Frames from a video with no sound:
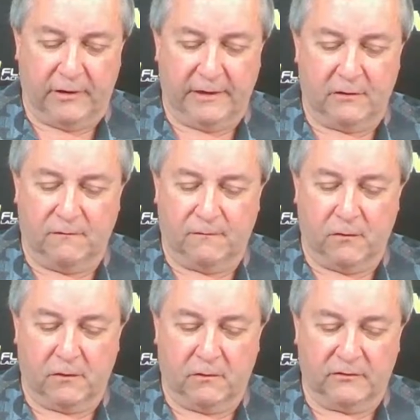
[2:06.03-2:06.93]
Pringle,
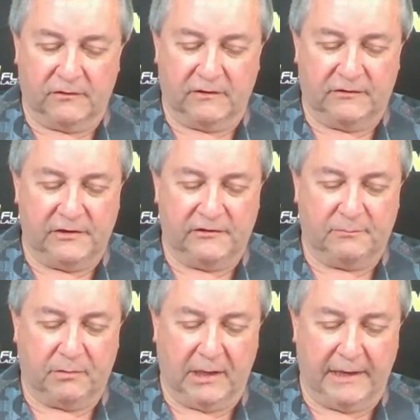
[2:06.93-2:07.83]
4 goals and
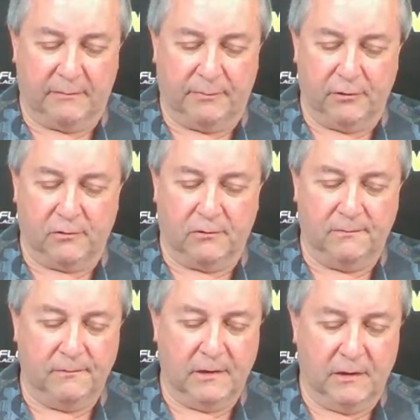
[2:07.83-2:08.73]
assist. Blake Buell,